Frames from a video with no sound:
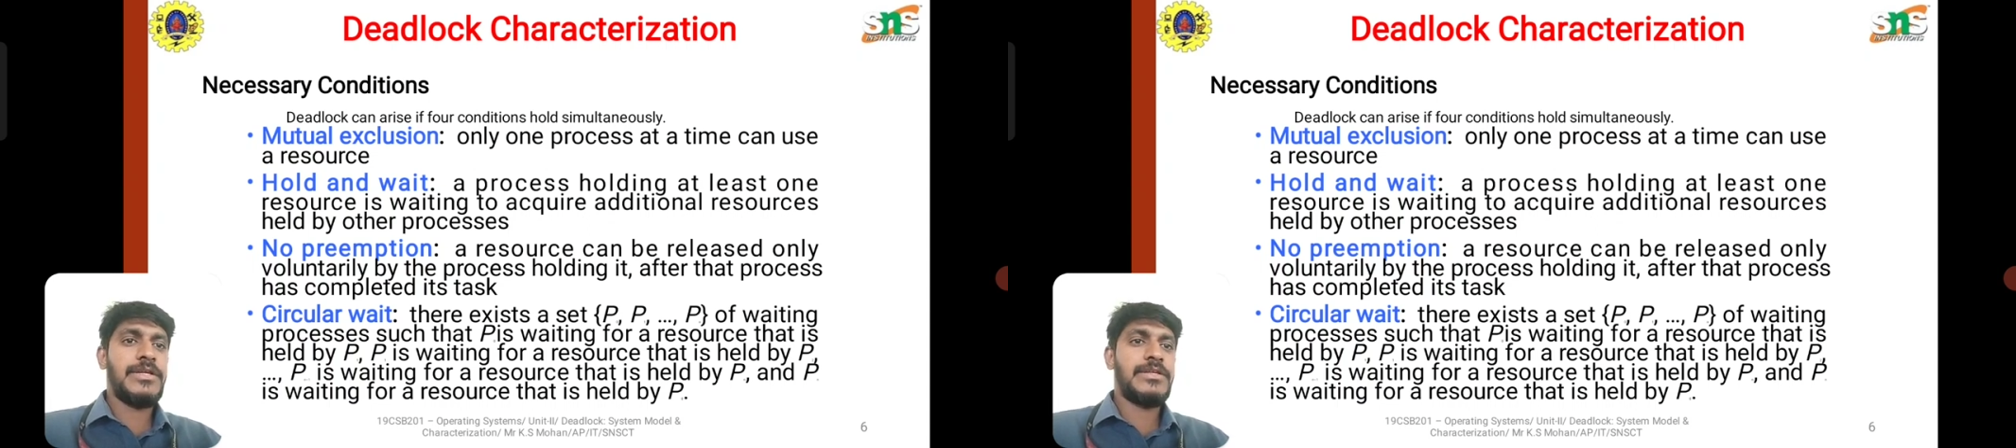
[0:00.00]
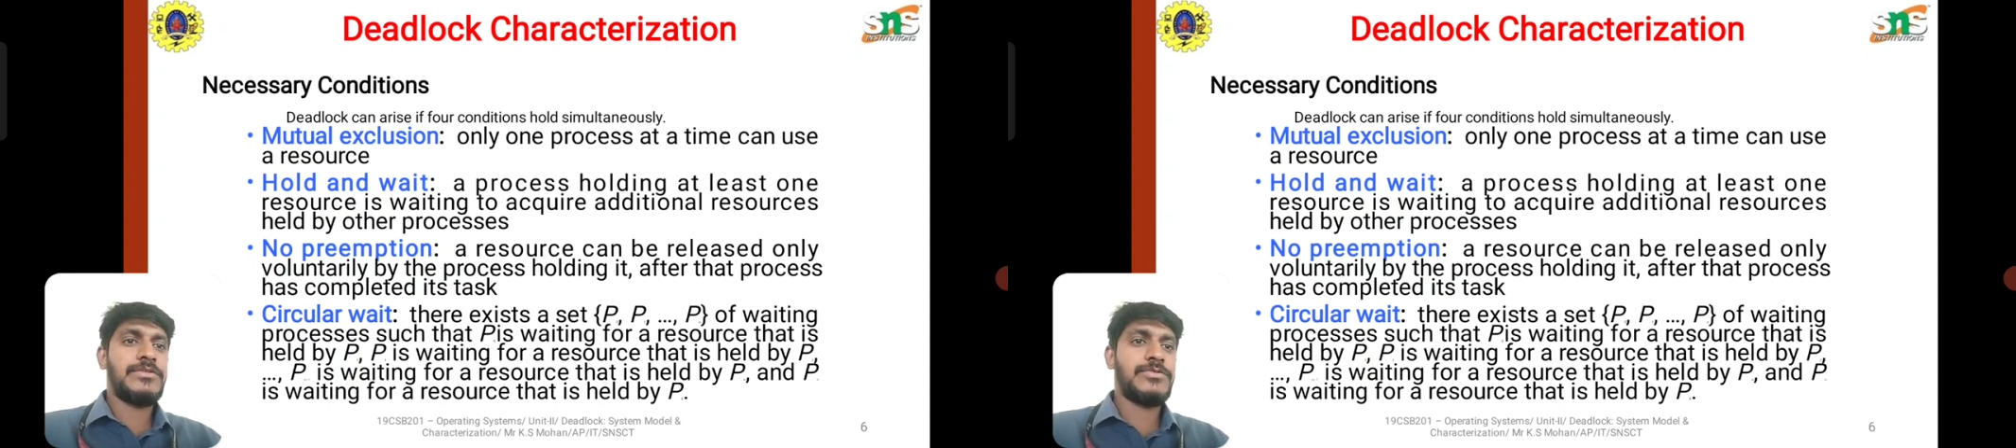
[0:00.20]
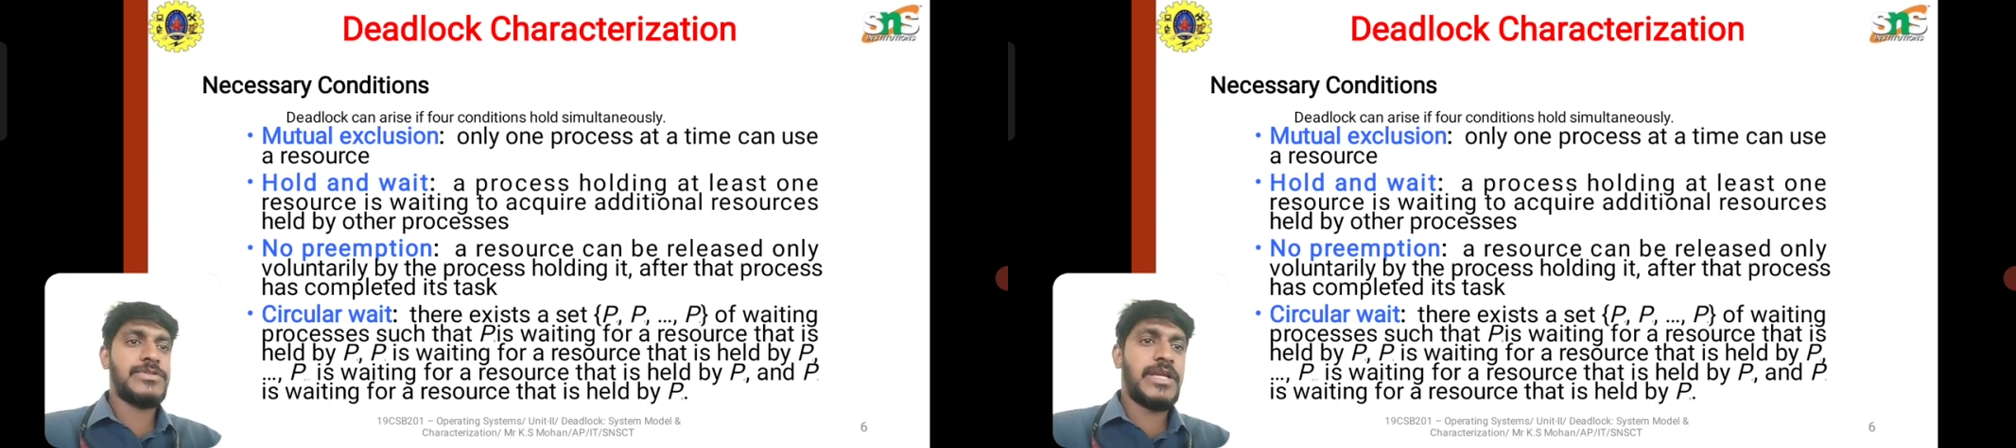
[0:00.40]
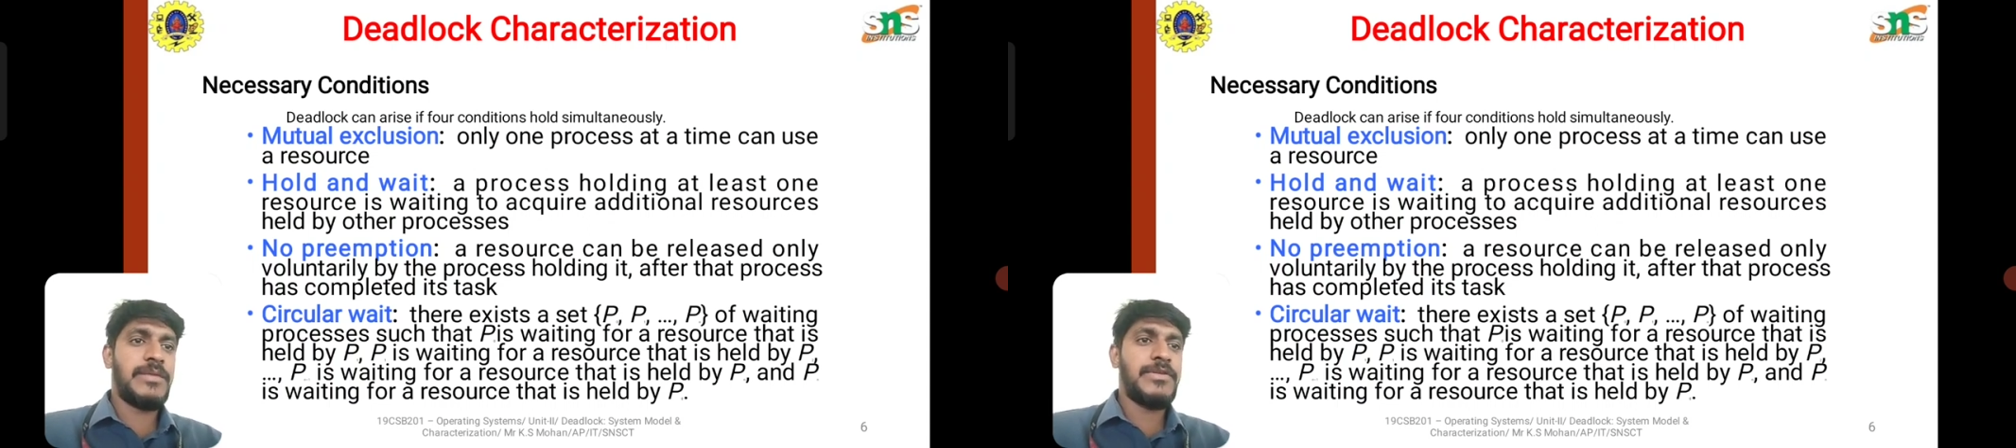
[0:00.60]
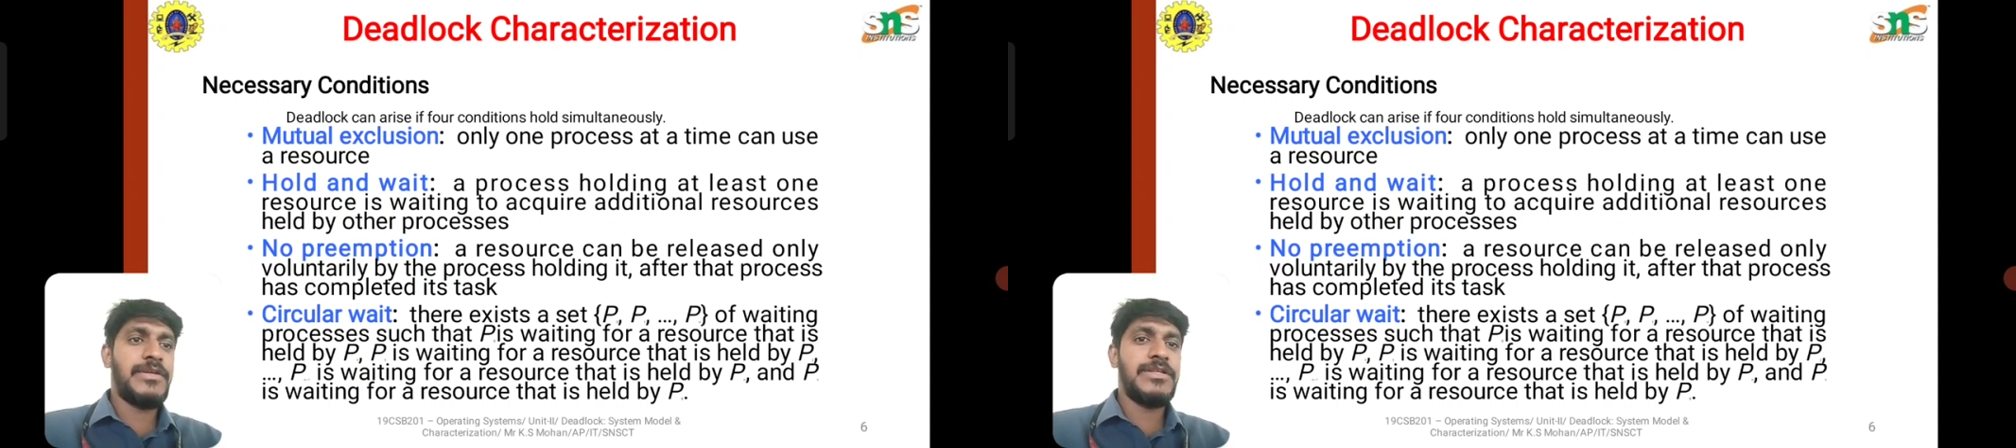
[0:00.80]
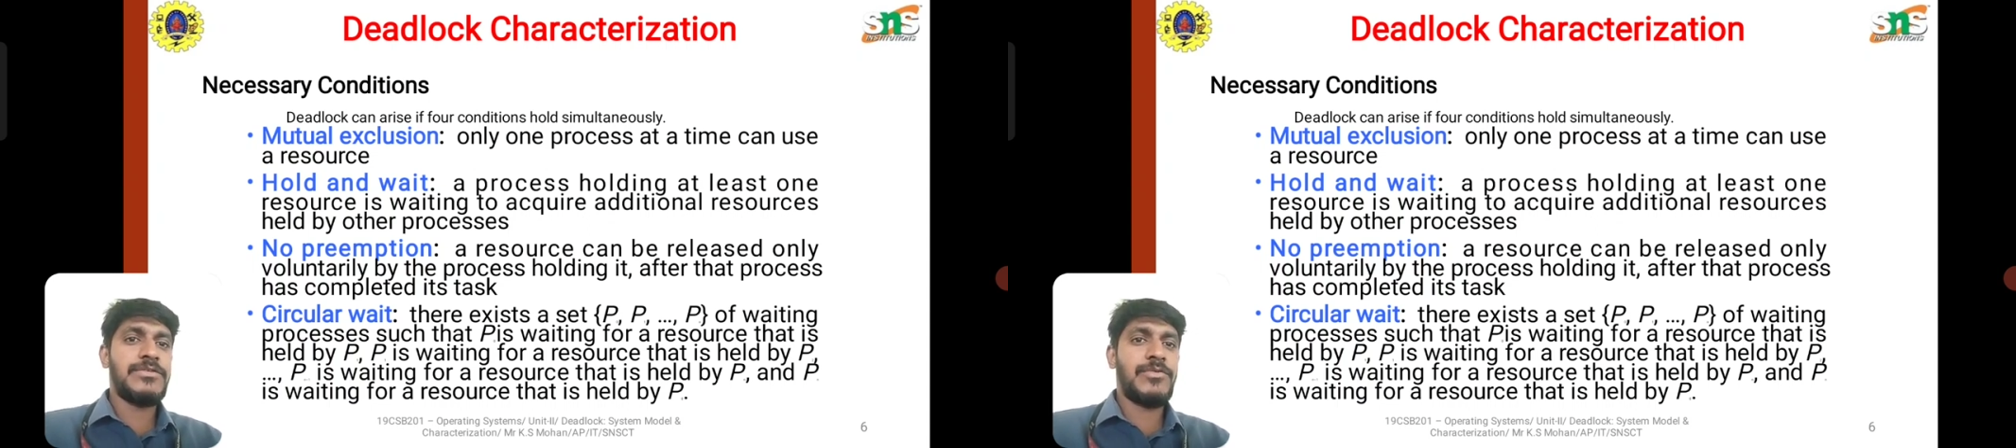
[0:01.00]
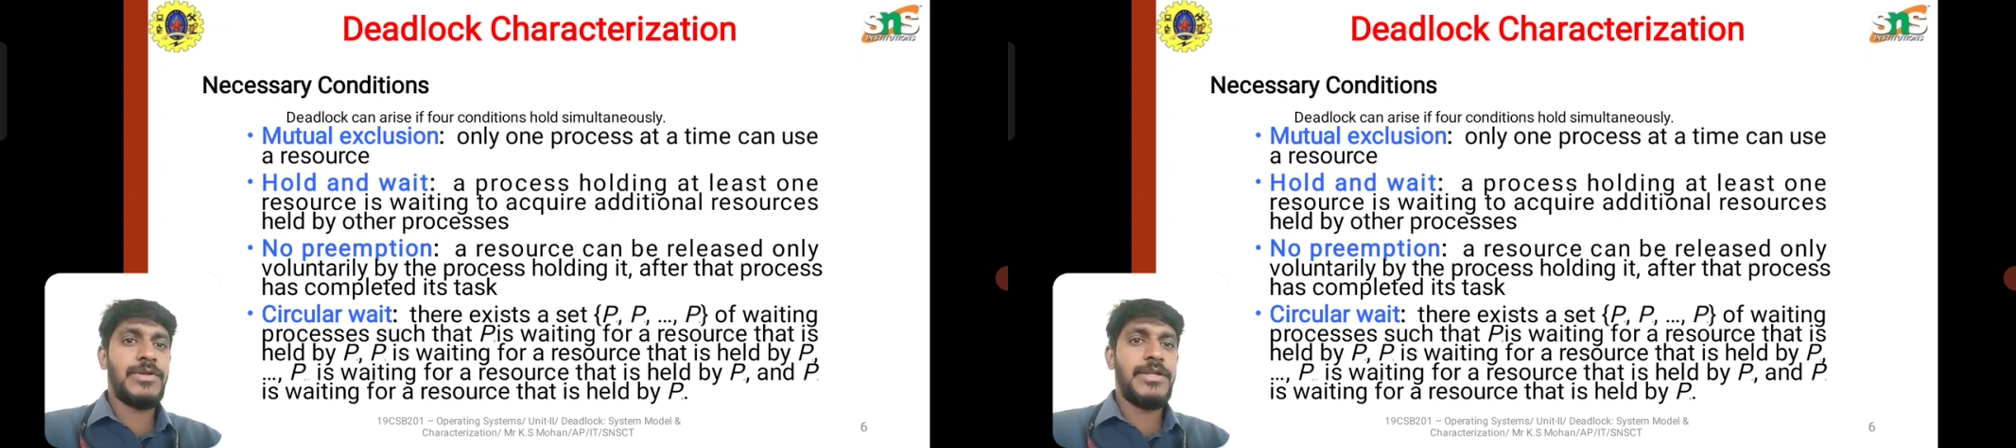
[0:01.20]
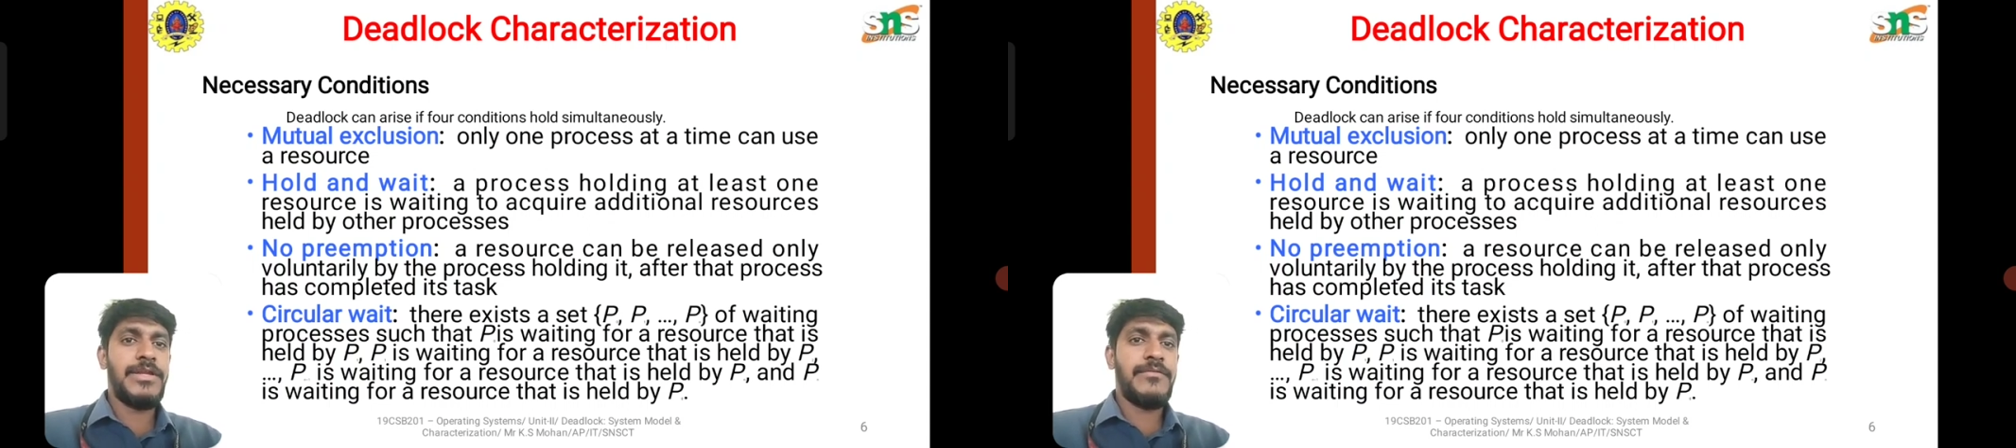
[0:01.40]
A resource can be released
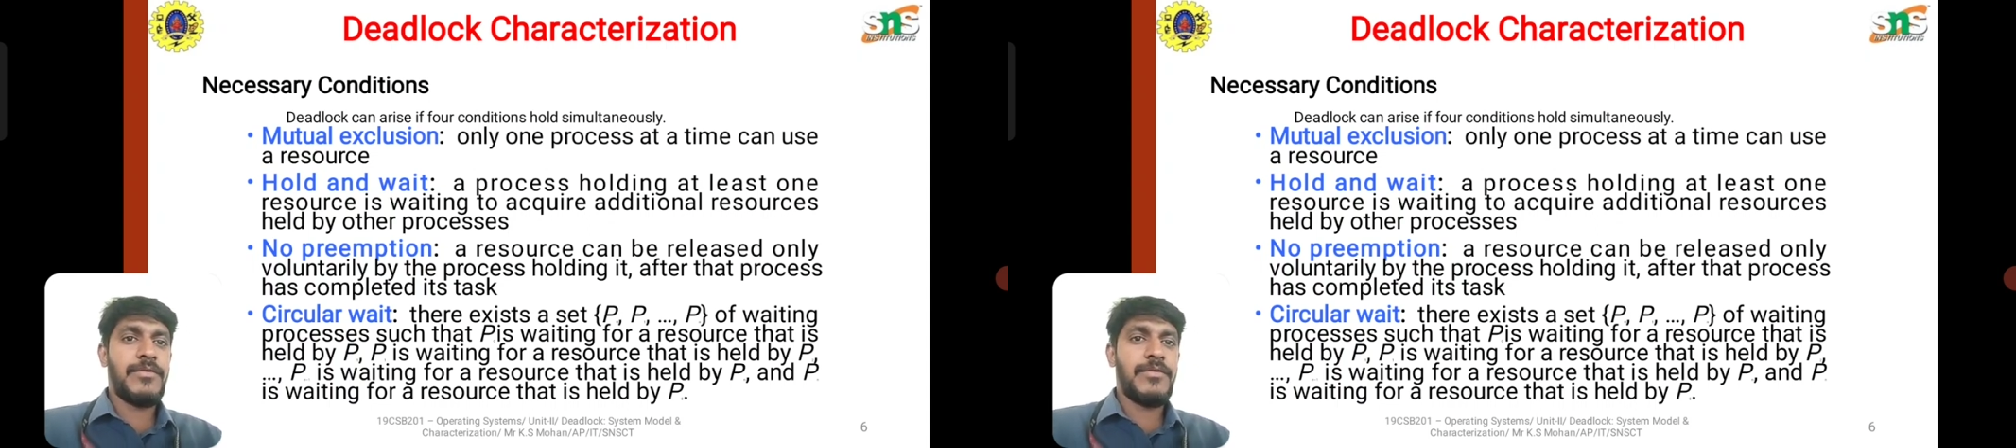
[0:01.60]
only